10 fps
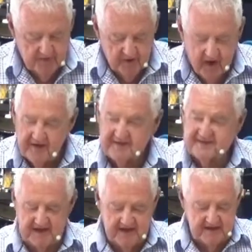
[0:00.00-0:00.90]
But I
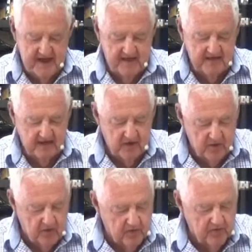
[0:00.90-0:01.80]
see another
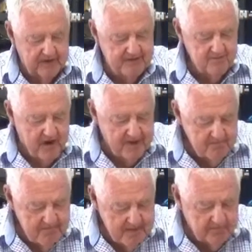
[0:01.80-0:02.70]
law in my
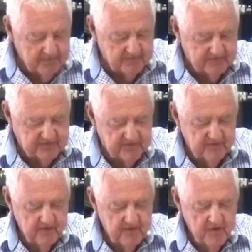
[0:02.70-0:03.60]
members,
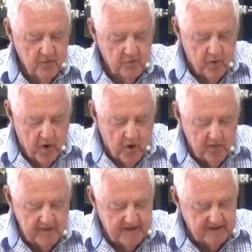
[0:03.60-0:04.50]

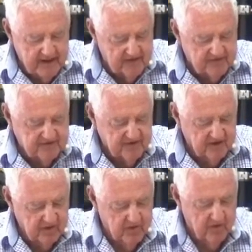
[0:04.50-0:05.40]
warring against the
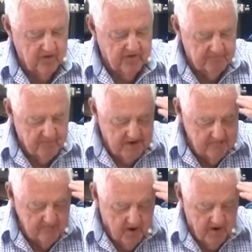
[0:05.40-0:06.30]
law of my
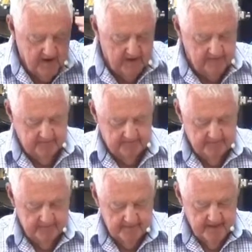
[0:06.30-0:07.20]
mind
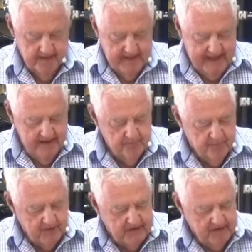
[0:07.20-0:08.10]

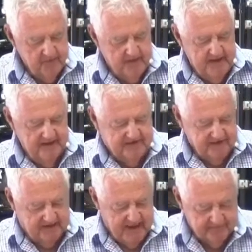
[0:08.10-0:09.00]
and bringing me
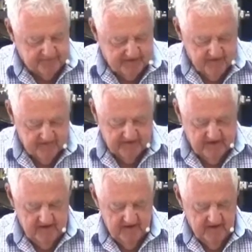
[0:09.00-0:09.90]
into
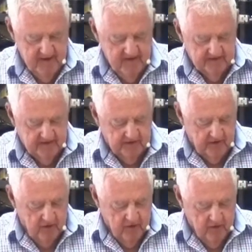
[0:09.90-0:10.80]
captivity to the
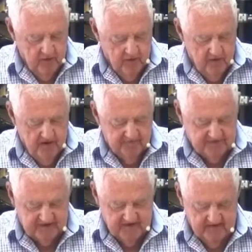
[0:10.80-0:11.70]
law of
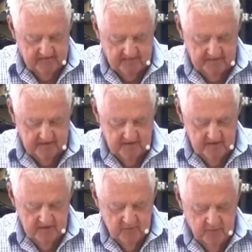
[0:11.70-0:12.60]
sin,
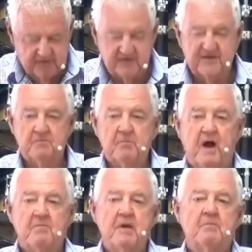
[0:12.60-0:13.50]
which is in
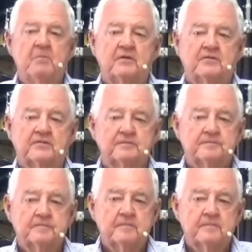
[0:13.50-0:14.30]
my members.